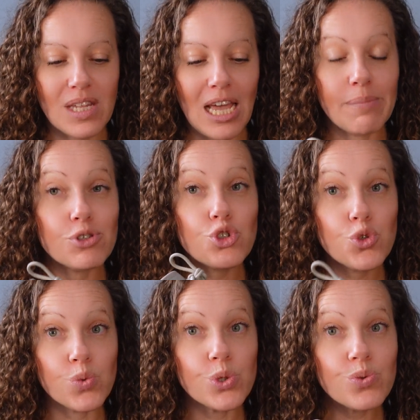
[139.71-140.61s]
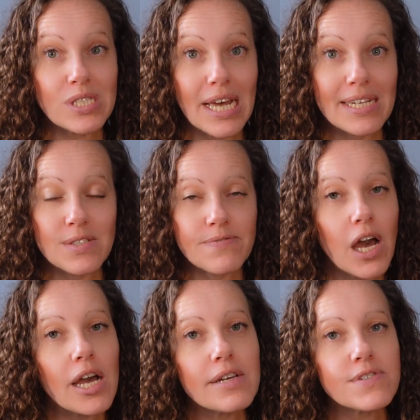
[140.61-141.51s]
I'm a true size
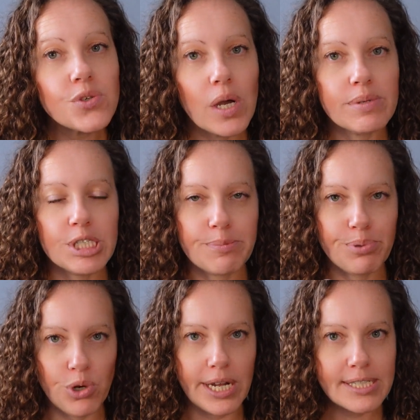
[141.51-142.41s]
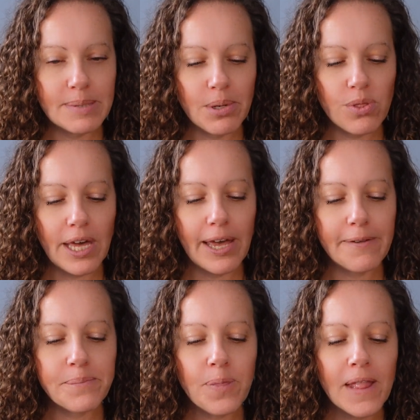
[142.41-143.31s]
5, so I was surprised about
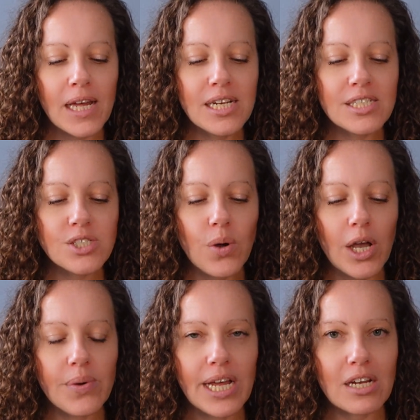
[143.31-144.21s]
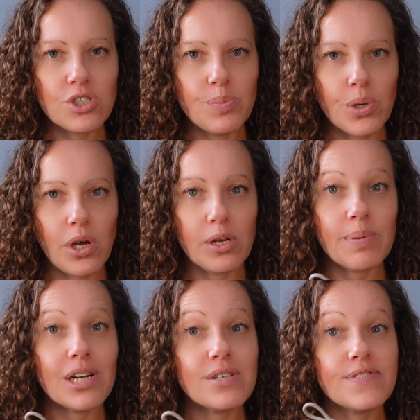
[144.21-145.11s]
that. So I would actually put on a
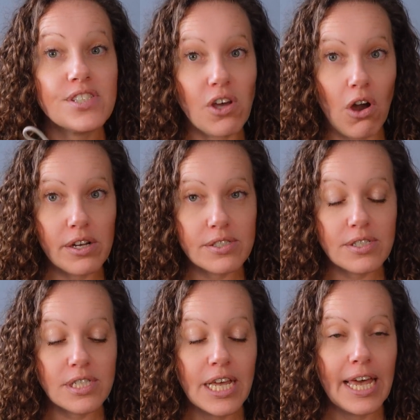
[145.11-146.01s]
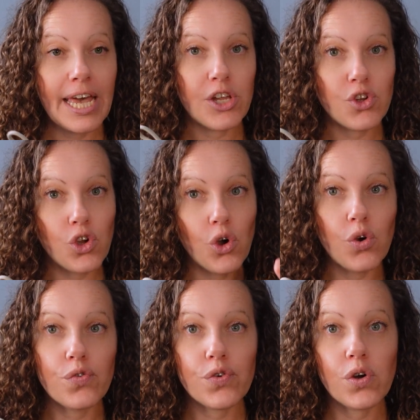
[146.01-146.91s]
pair of socks and
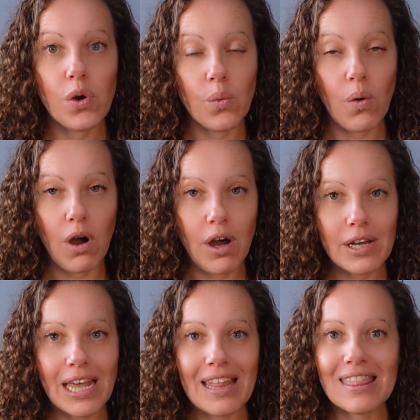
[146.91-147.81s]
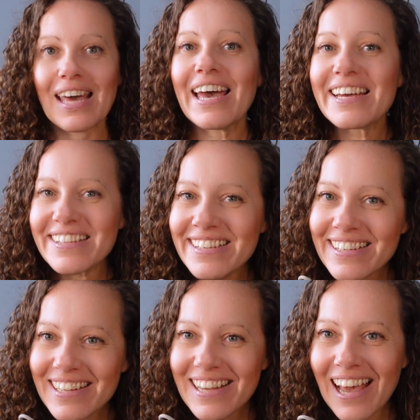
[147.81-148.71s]
go for a walk, and
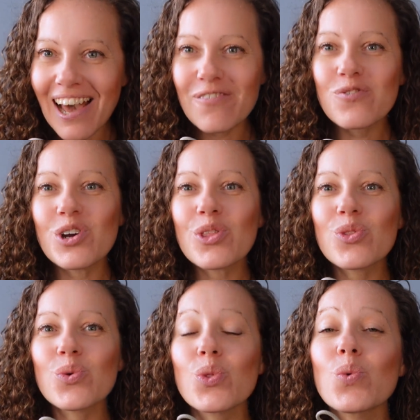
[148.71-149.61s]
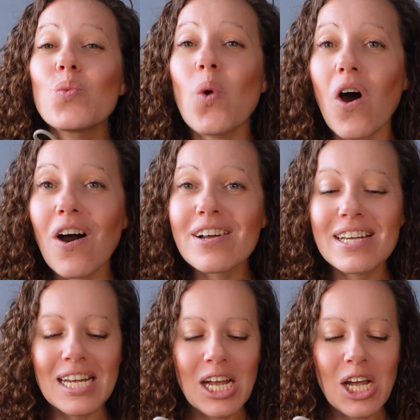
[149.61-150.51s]
then halfway through the walk,
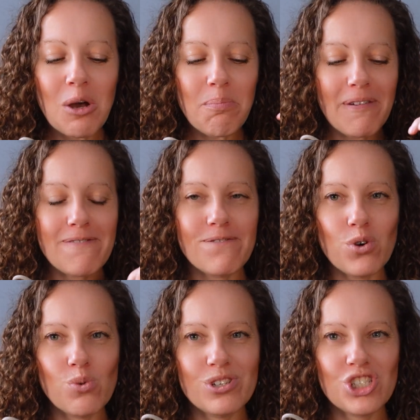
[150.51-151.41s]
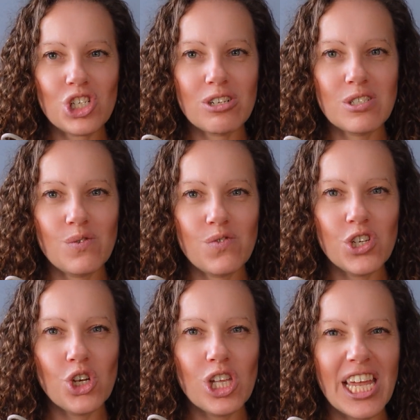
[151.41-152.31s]
my foot would start to
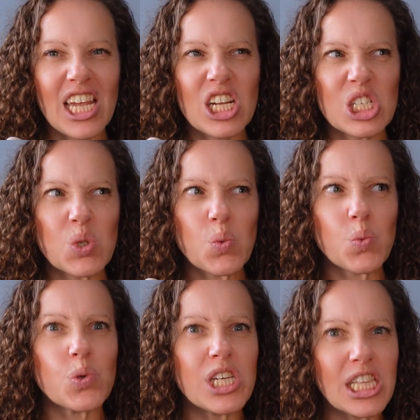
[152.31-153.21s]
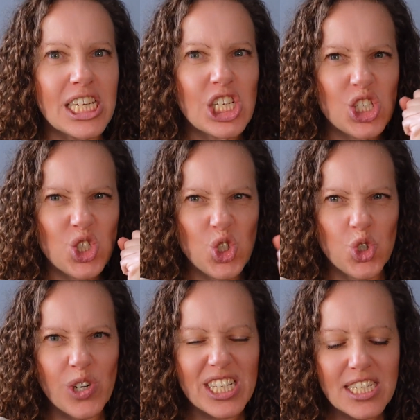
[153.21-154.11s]
feel like really
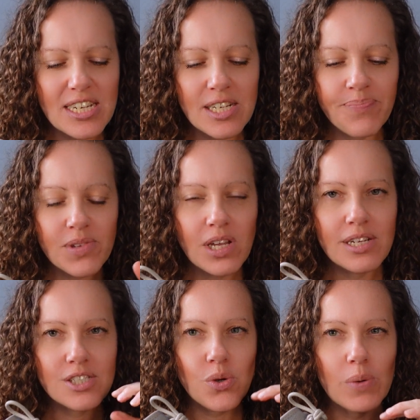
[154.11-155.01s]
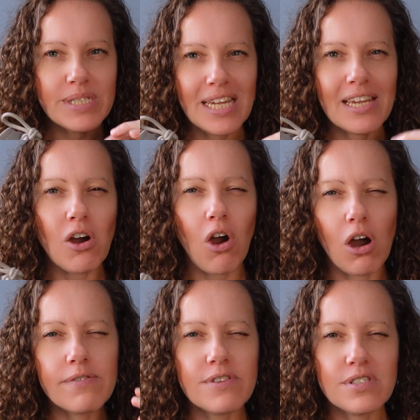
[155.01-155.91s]
constricted. So I would take
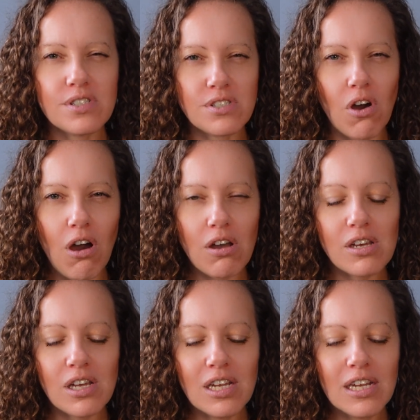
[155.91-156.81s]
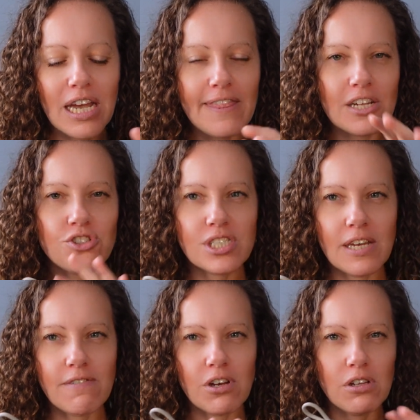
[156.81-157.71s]
off the sock and that just
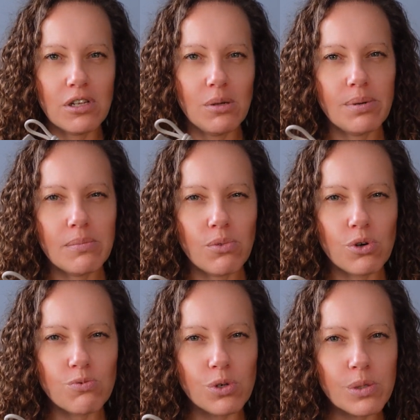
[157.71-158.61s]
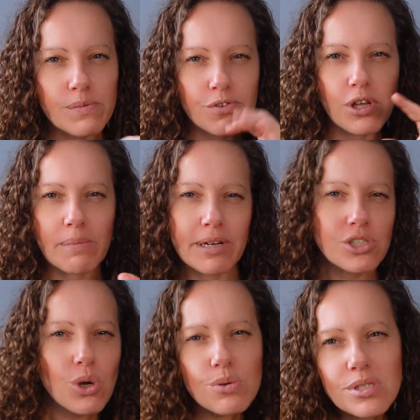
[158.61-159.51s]
gave it a little bit more room for like my
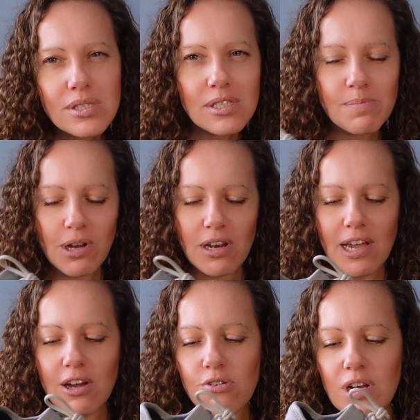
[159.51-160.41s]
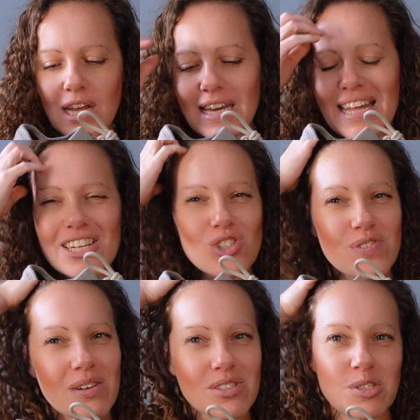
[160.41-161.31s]
toes to spread out. And I just
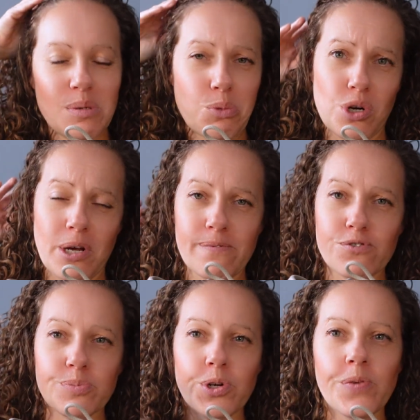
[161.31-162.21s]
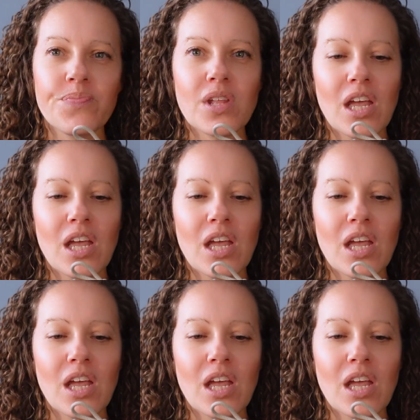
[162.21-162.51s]
found it to be more comfortable.